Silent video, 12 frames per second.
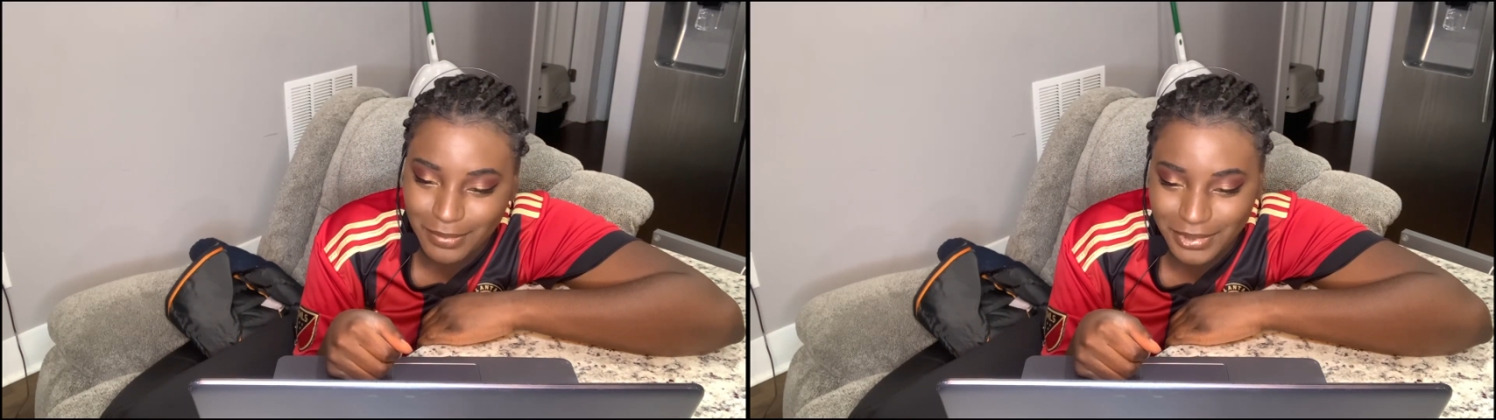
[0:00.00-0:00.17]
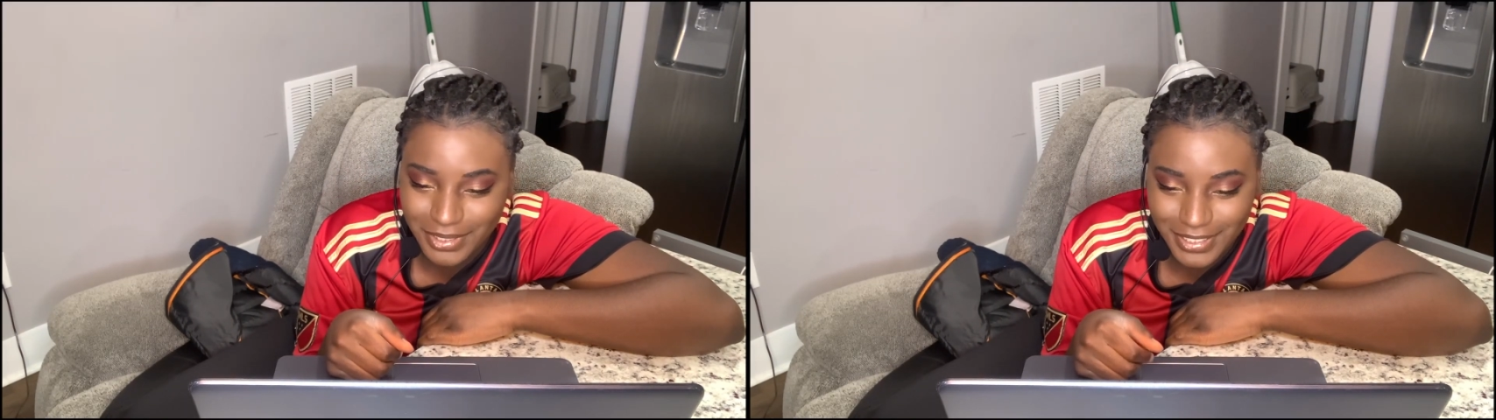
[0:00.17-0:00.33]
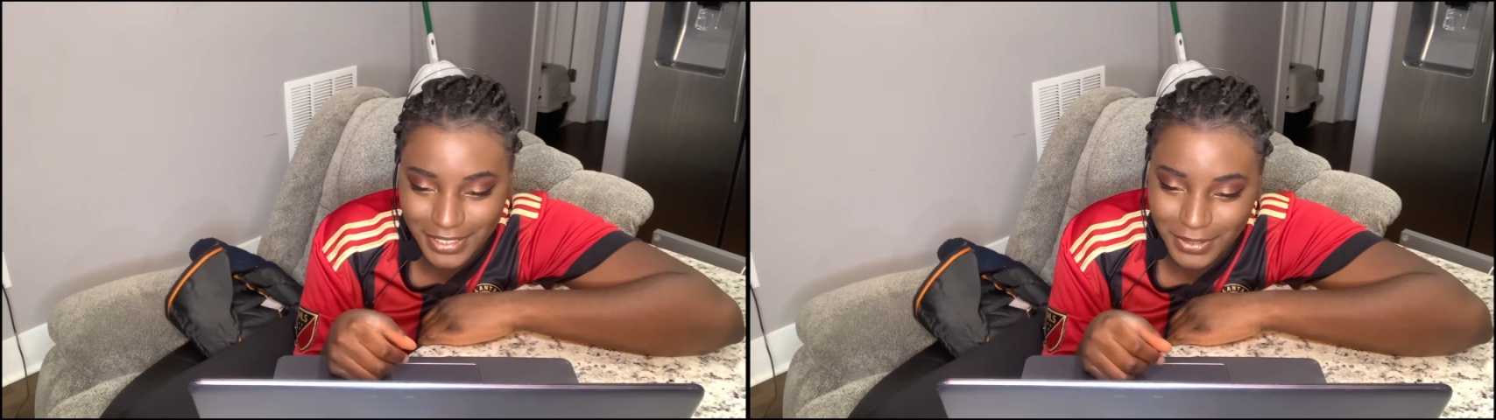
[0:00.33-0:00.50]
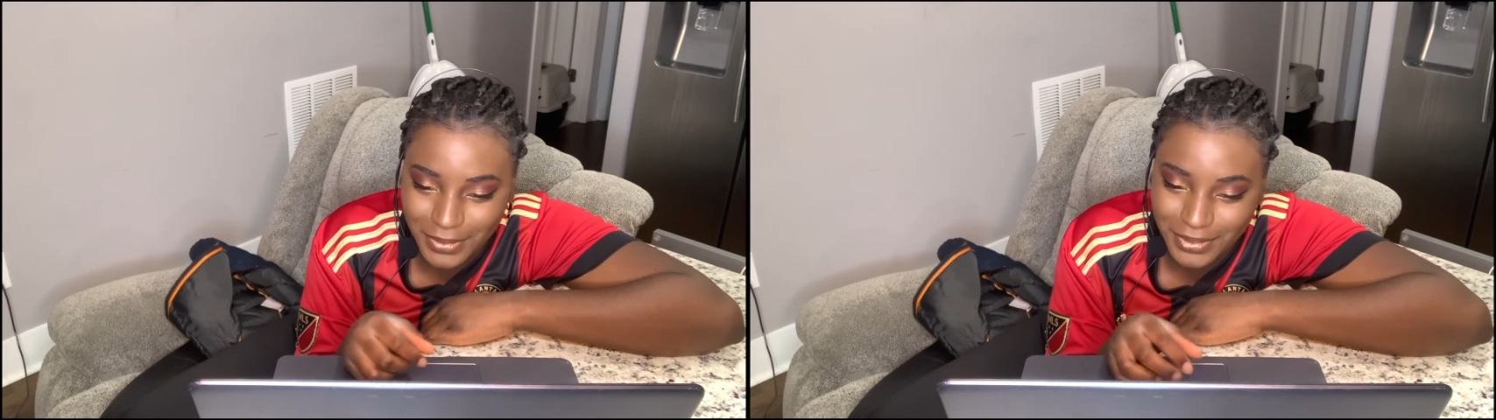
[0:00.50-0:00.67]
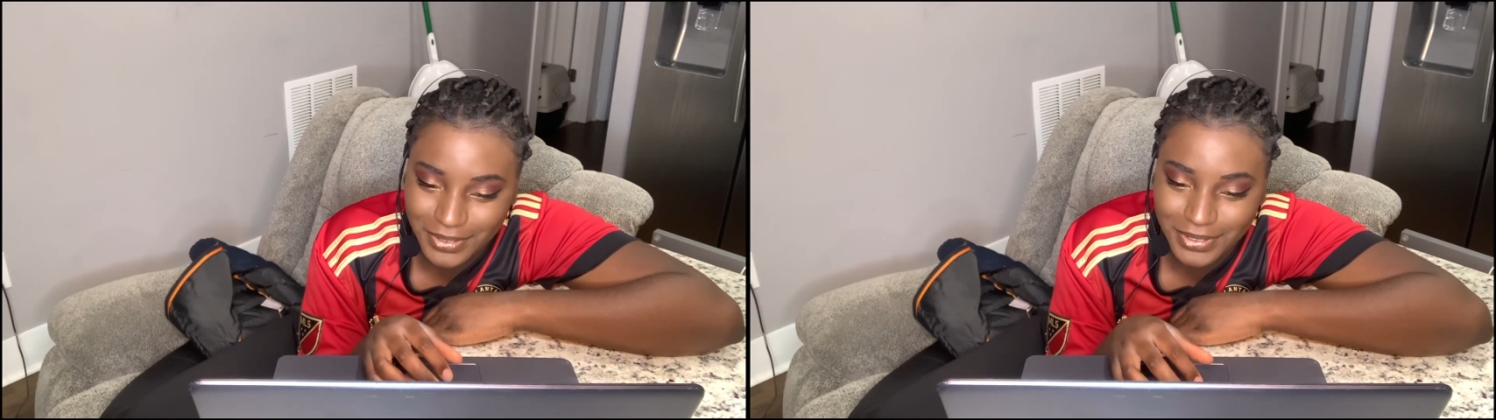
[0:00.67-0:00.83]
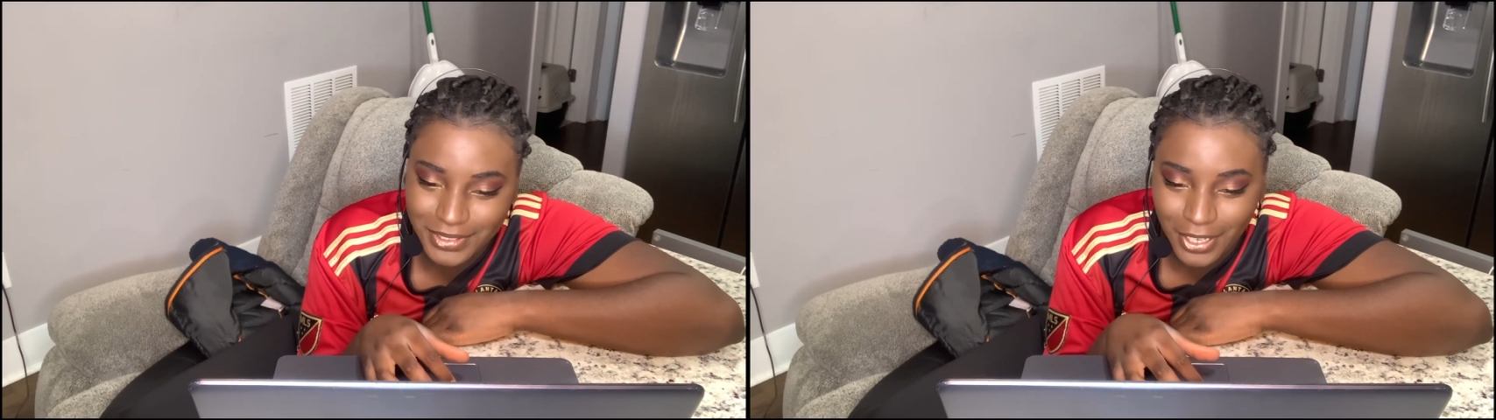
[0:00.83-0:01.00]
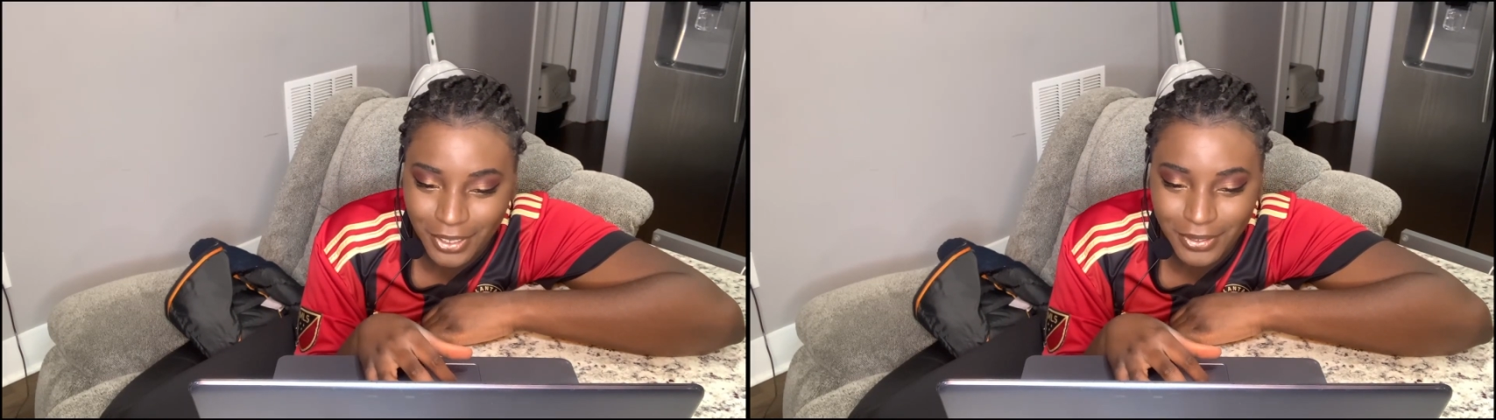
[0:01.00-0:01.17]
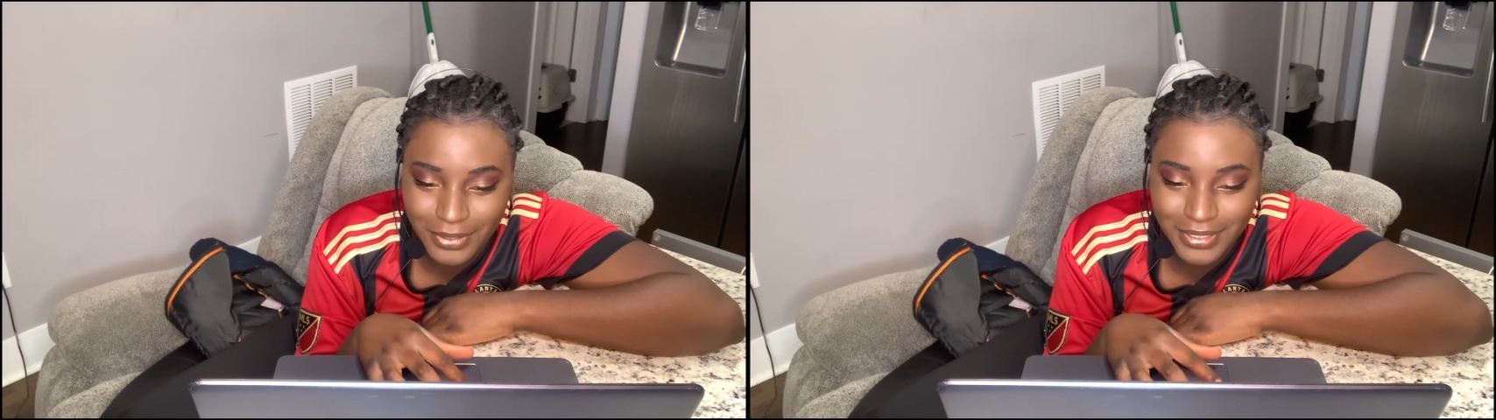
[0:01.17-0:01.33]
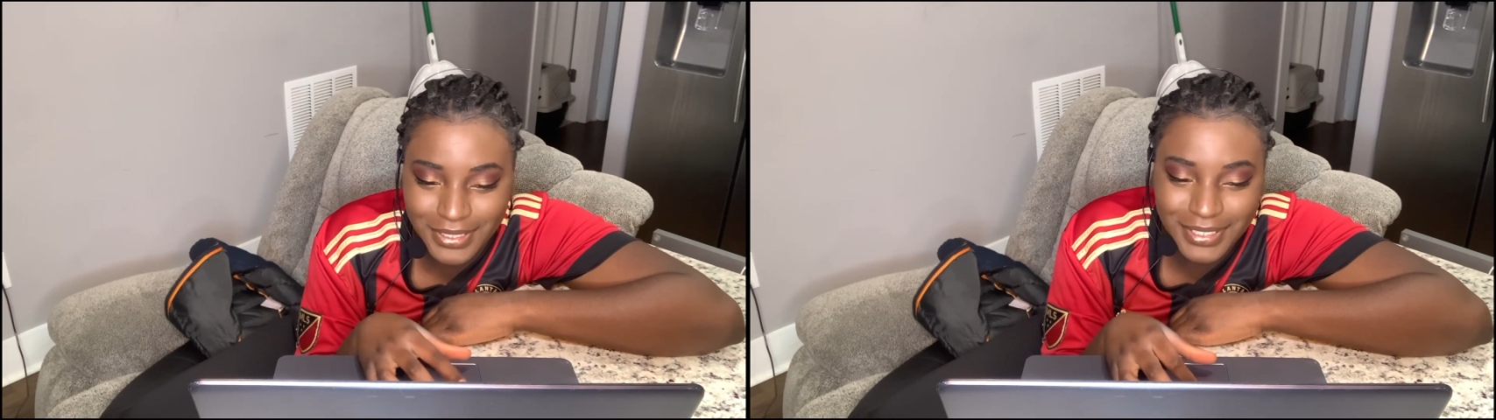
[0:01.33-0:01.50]
but still,
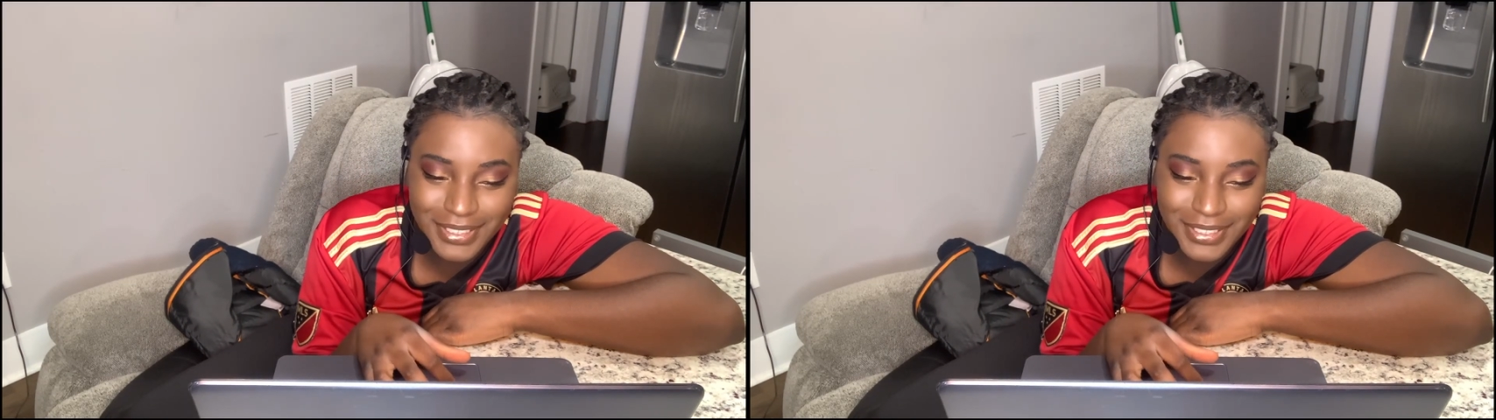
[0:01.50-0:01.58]
dog.